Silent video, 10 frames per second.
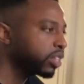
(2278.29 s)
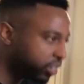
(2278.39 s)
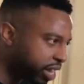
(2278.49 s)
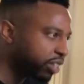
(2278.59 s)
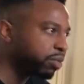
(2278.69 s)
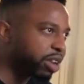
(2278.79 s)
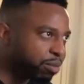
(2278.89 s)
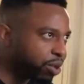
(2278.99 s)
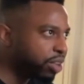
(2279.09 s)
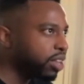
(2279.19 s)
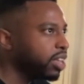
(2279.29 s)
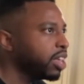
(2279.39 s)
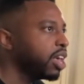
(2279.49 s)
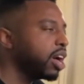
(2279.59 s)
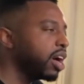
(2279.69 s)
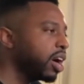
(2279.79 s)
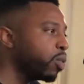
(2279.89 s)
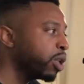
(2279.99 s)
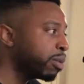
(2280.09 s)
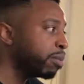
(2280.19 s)
Shout out to Ray Murray,
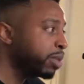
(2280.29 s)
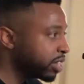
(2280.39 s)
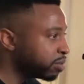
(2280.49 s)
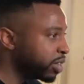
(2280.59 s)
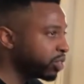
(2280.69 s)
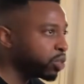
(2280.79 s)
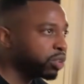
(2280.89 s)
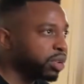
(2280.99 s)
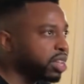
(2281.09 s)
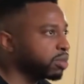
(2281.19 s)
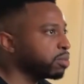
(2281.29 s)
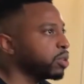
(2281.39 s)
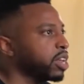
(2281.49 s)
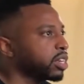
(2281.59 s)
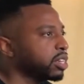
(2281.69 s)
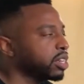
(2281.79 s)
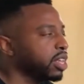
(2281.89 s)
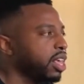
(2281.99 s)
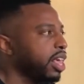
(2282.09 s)
one of my biggest mentors when it comes to production.